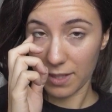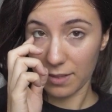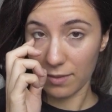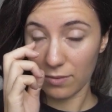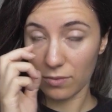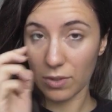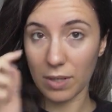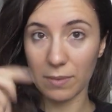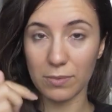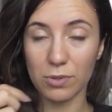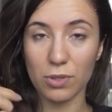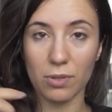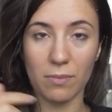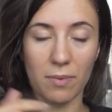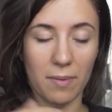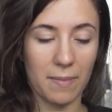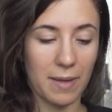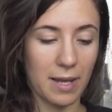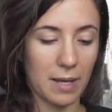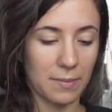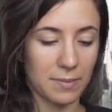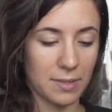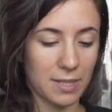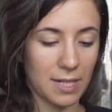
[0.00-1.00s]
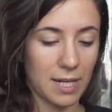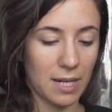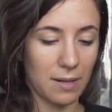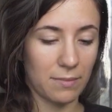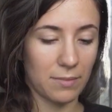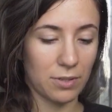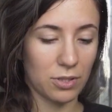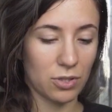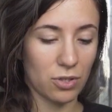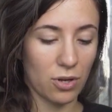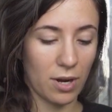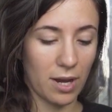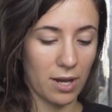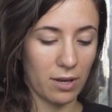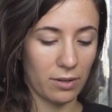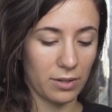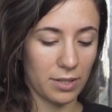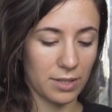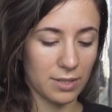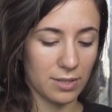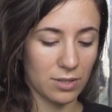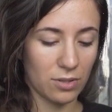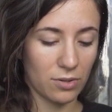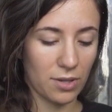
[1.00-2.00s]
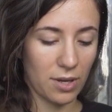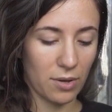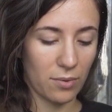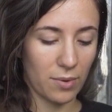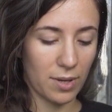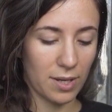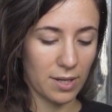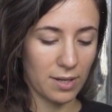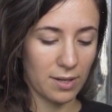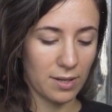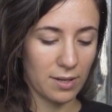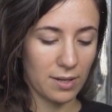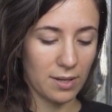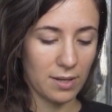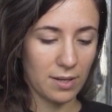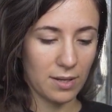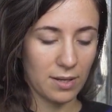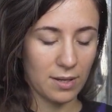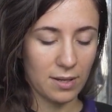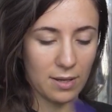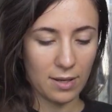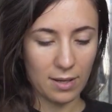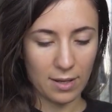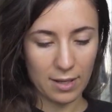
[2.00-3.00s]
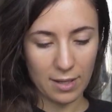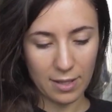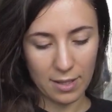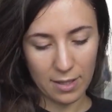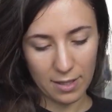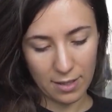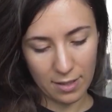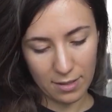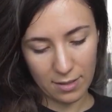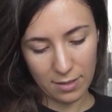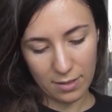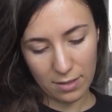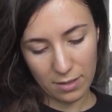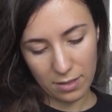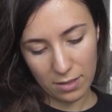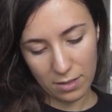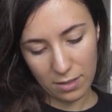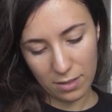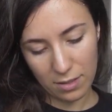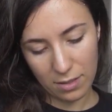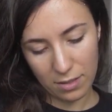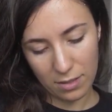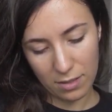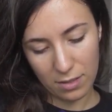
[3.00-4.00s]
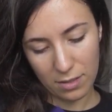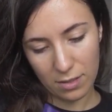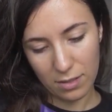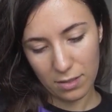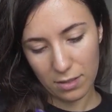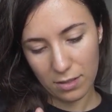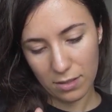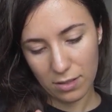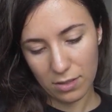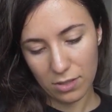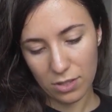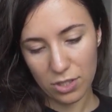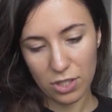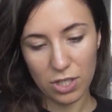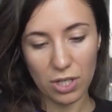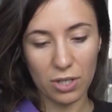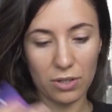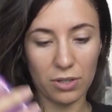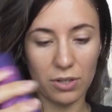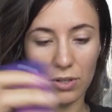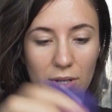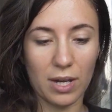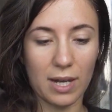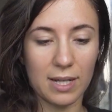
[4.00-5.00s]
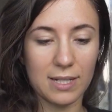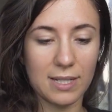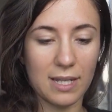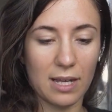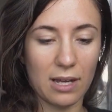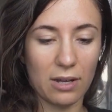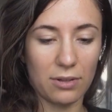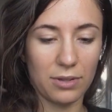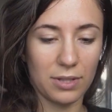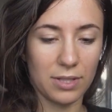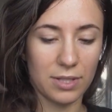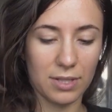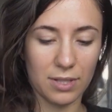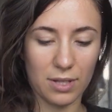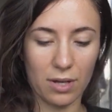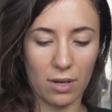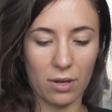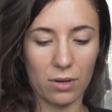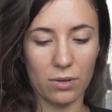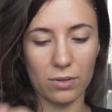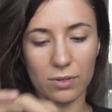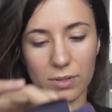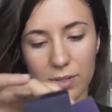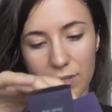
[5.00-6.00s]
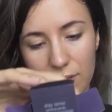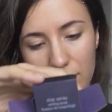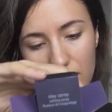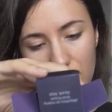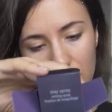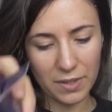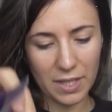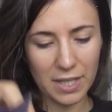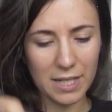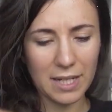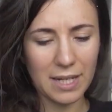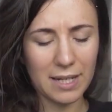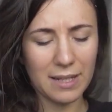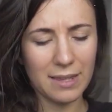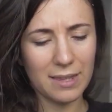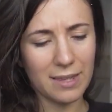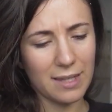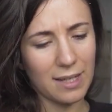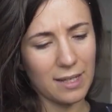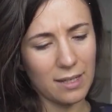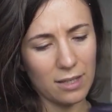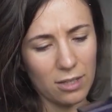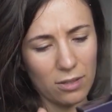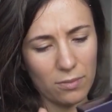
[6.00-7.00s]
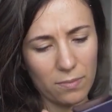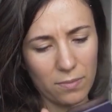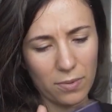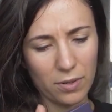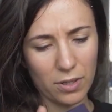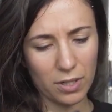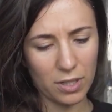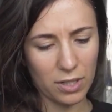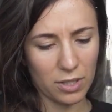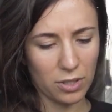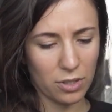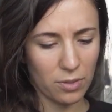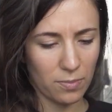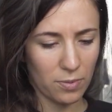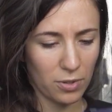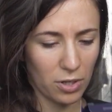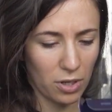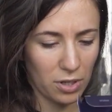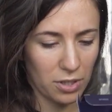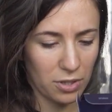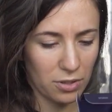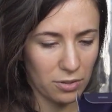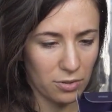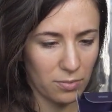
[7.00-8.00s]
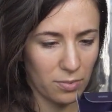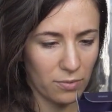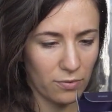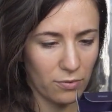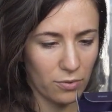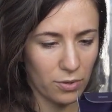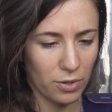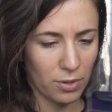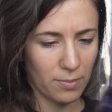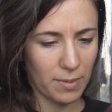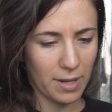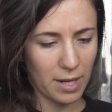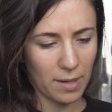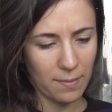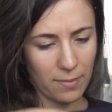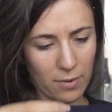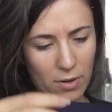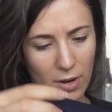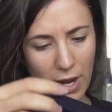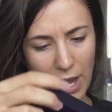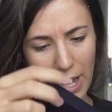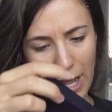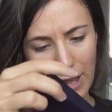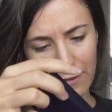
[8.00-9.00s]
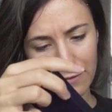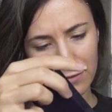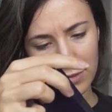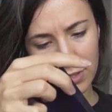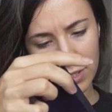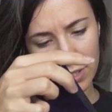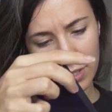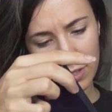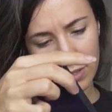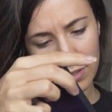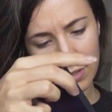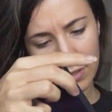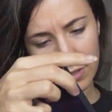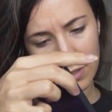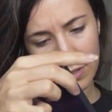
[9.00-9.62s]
I'm doing my makeup today, I'm gonna try all this so that way I can show you guys how this goes. And I think you can put it on either before your makeup or after.